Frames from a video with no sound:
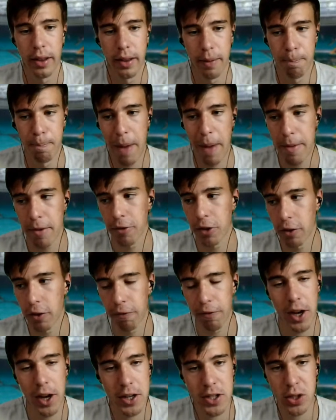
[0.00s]
Maybe for the
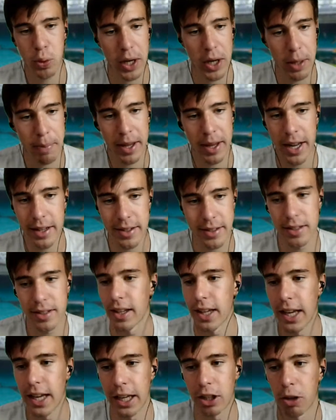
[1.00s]
first 20 minutes,
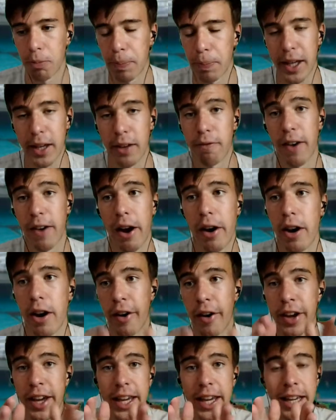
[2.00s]
it could be very,
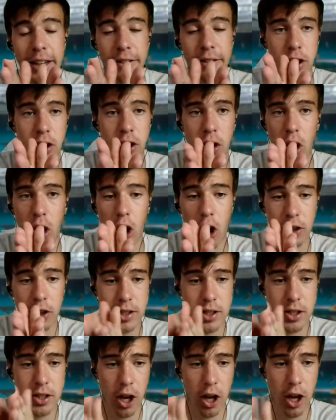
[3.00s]
very even on
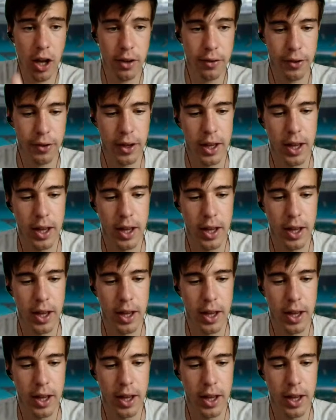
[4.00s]
serve,